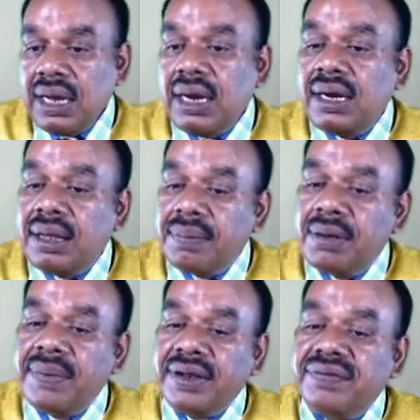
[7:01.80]
Double
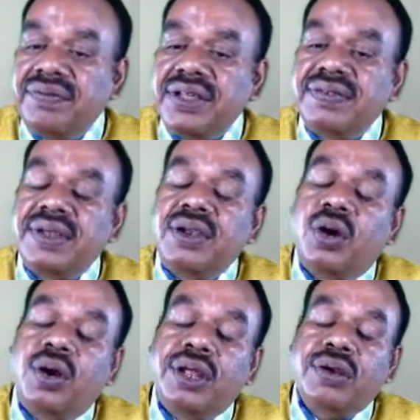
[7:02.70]
bin, fixed
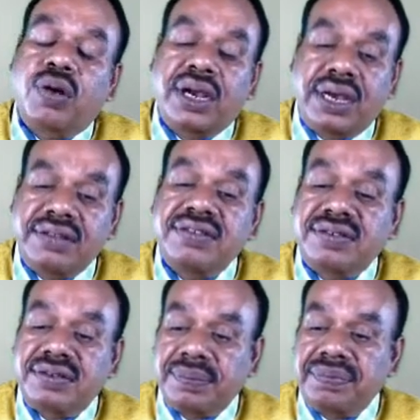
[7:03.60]
order quantity
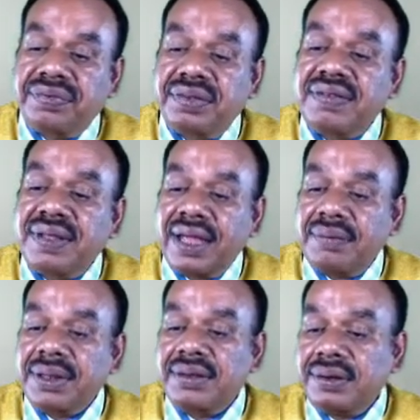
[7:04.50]
system, the second
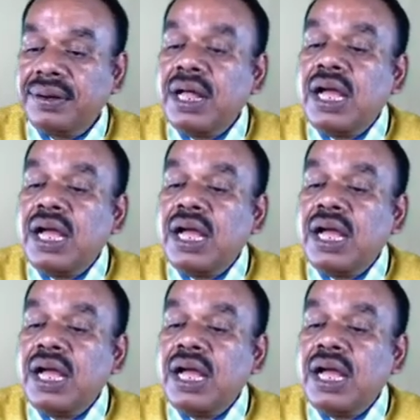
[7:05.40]
method.